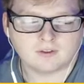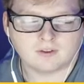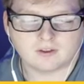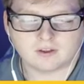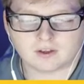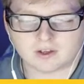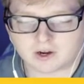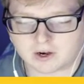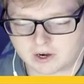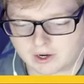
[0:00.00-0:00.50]

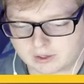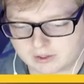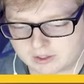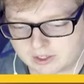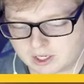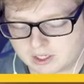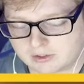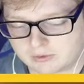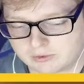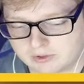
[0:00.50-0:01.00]
Alright, I
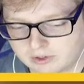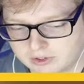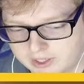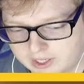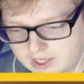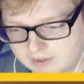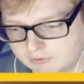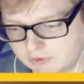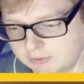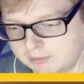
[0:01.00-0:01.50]
know I already
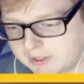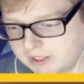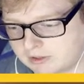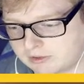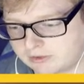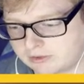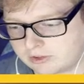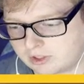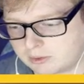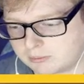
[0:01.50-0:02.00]
have this battle
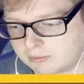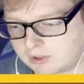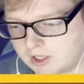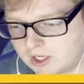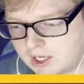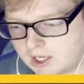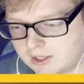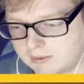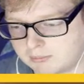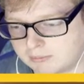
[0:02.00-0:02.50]
because I
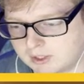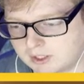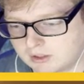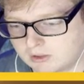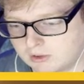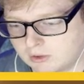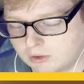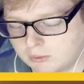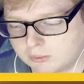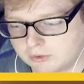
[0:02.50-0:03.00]
am like
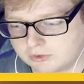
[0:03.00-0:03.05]
almost